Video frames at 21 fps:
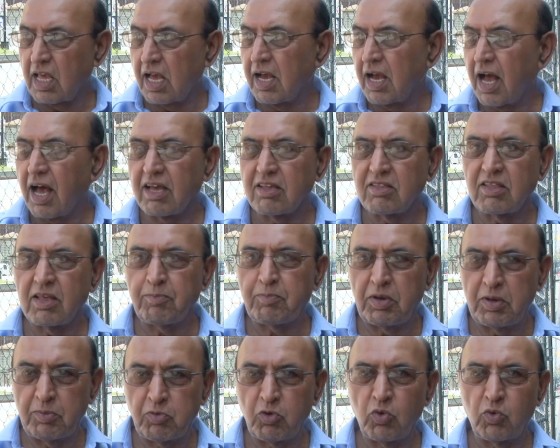I asked the
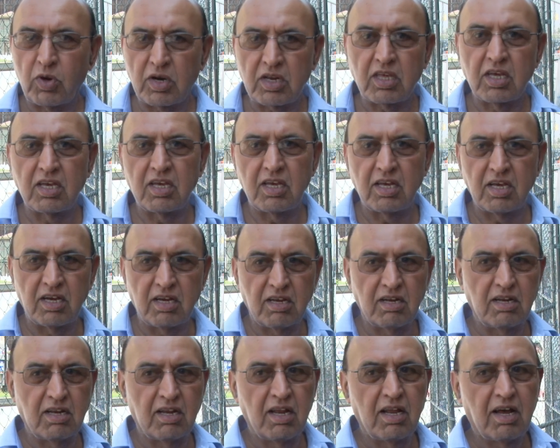people working
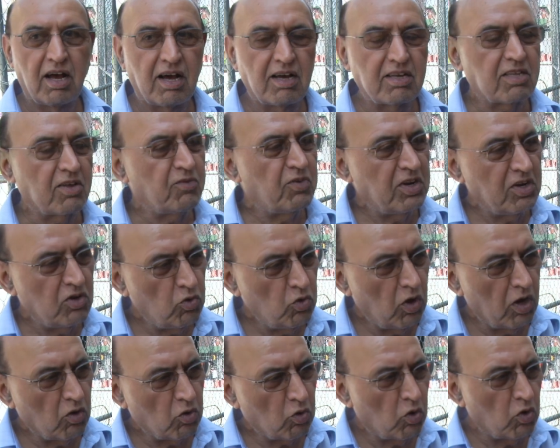here, I said, when do
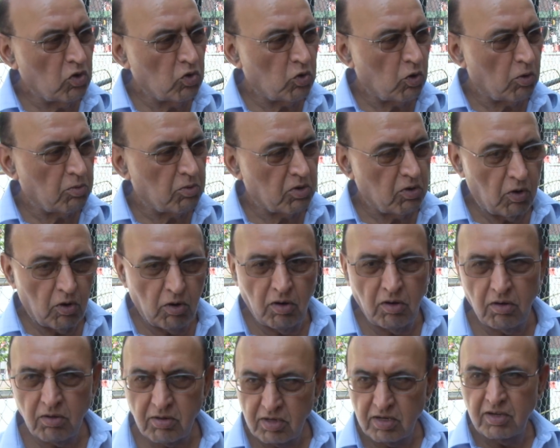you are going to open?
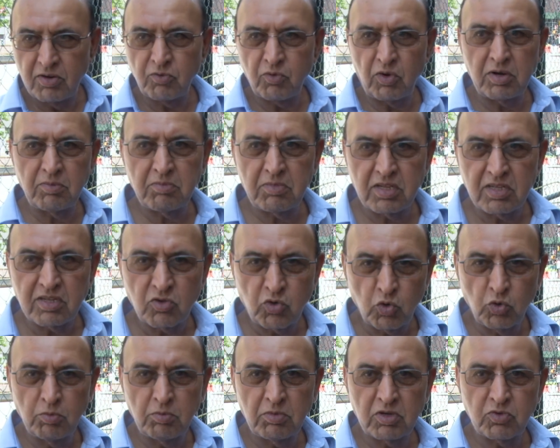Oh, in one month,
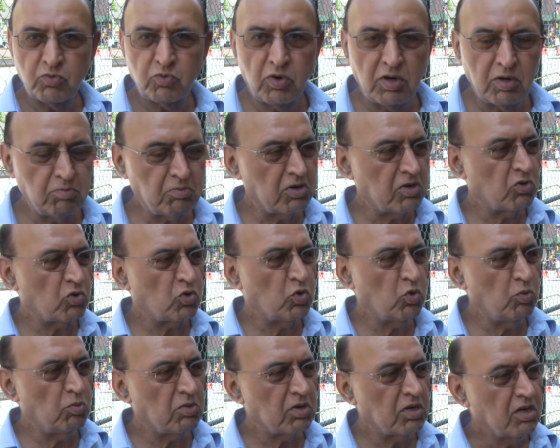two months, one month,
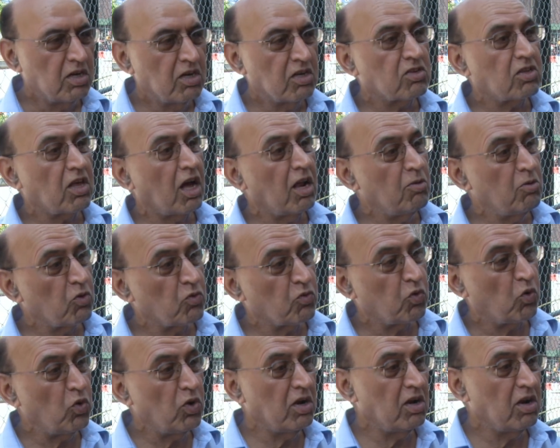two months. It's
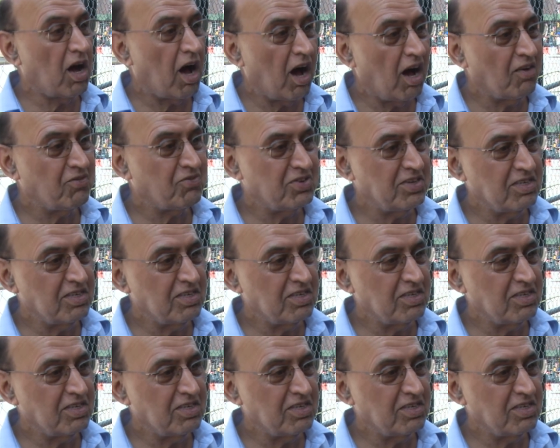four and a half